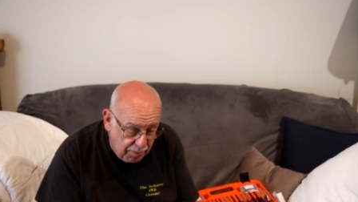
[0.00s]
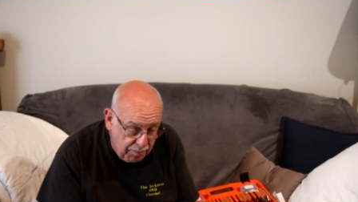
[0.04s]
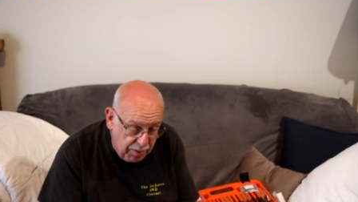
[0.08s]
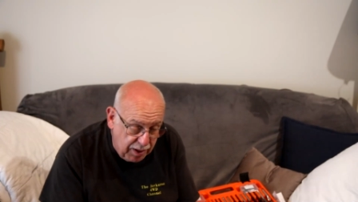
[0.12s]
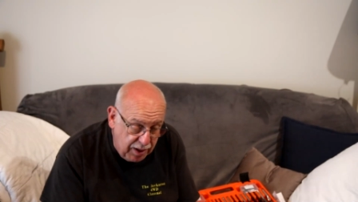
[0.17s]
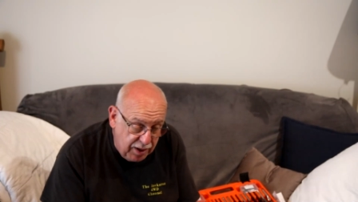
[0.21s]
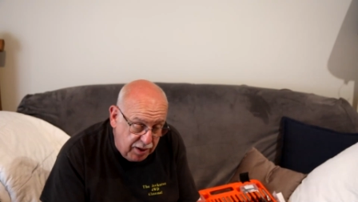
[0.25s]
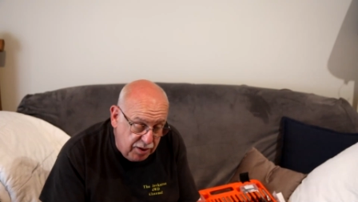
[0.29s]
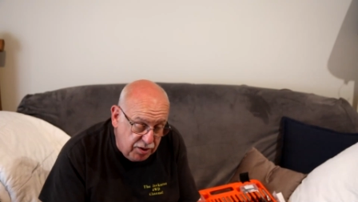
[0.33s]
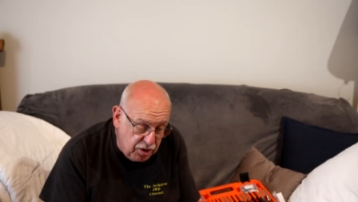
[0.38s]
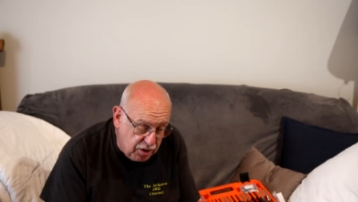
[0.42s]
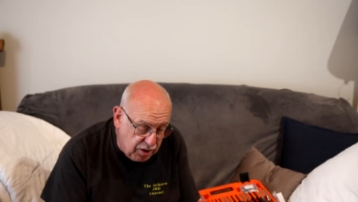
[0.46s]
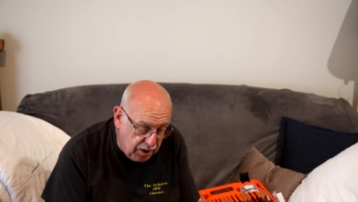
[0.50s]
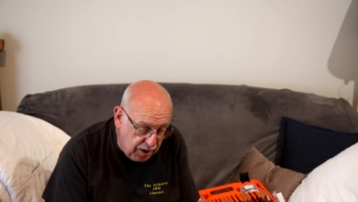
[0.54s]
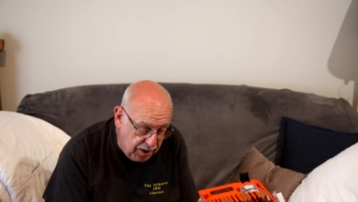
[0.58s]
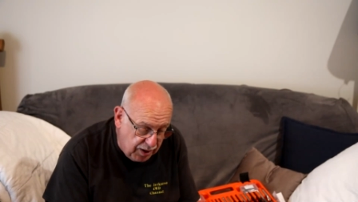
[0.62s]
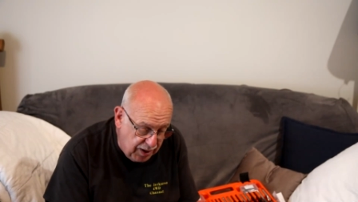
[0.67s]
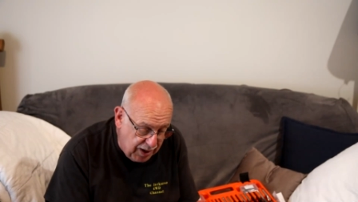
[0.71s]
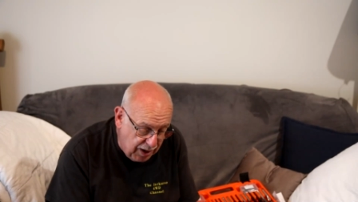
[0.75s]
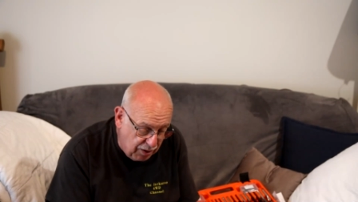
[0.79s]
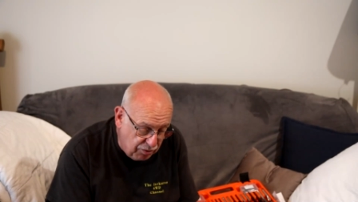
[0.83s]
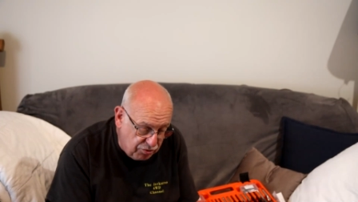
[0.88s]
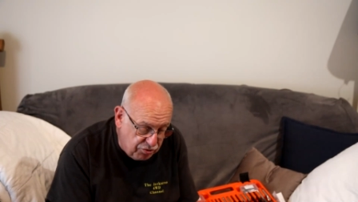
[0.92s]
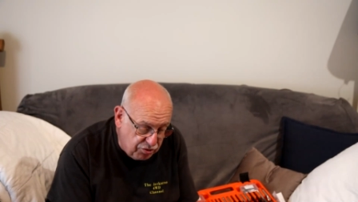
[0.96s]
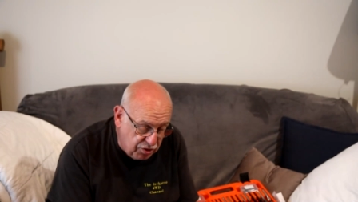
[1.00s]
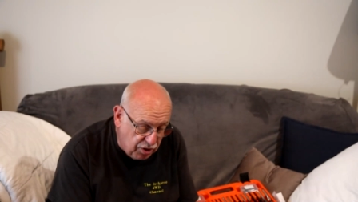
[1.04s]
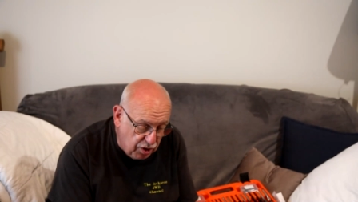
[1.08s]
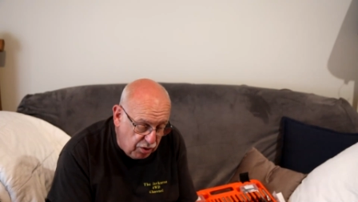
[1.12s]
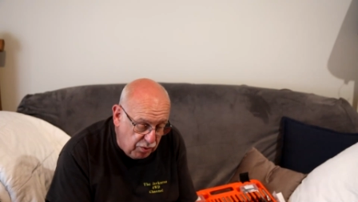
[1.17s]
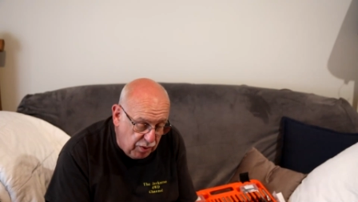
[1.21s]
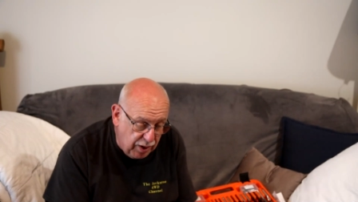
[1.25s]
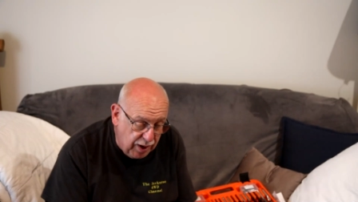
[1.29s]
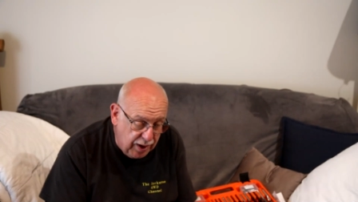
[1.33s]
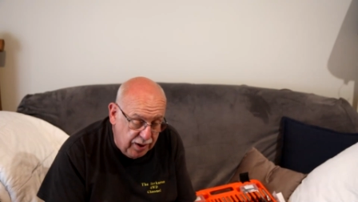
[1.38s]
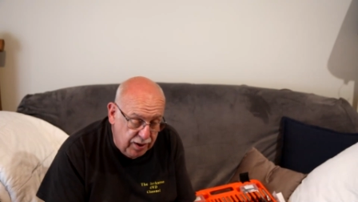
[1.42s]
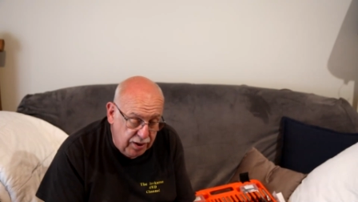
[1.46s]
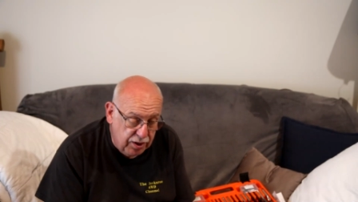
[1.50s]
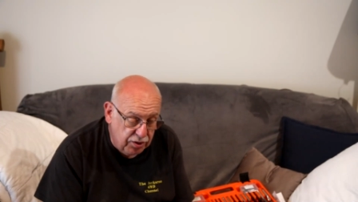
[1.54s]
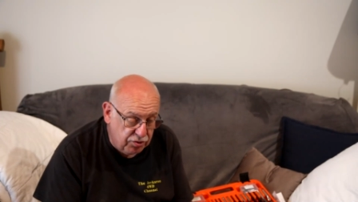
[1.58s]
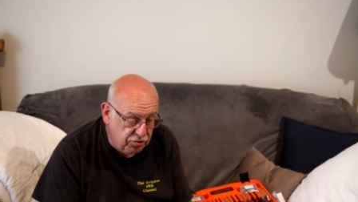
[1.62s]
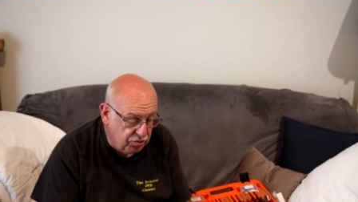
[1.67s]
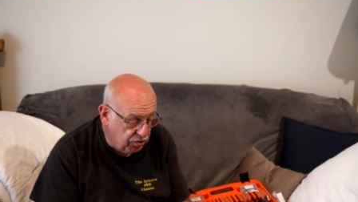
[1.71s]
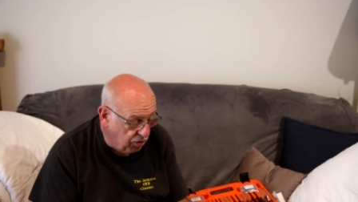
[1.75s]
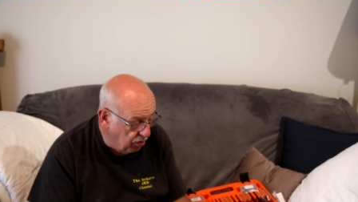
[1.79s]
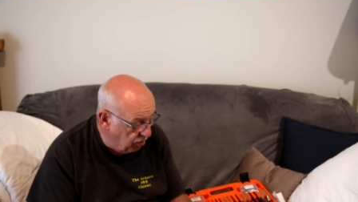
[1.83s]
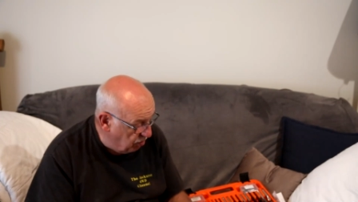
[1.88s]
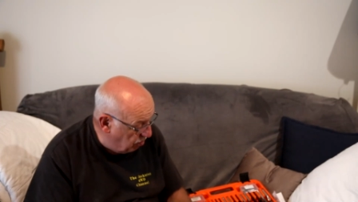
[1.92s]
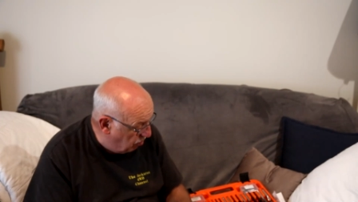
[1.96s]
means you can now screw in your
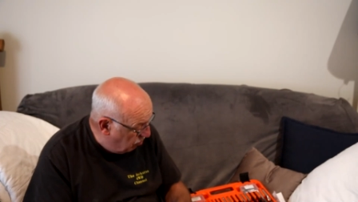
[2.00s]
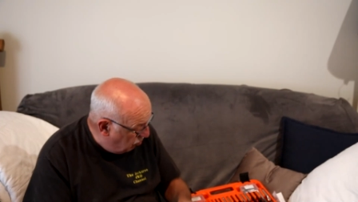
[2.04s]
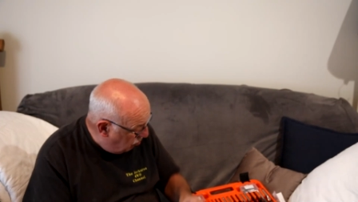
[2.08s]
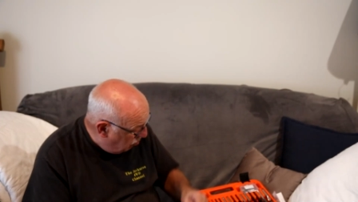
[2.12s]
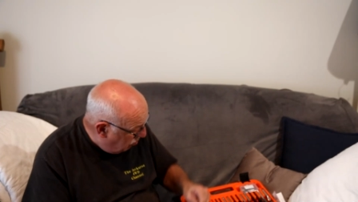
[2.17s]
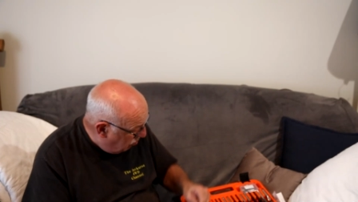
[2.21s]
screw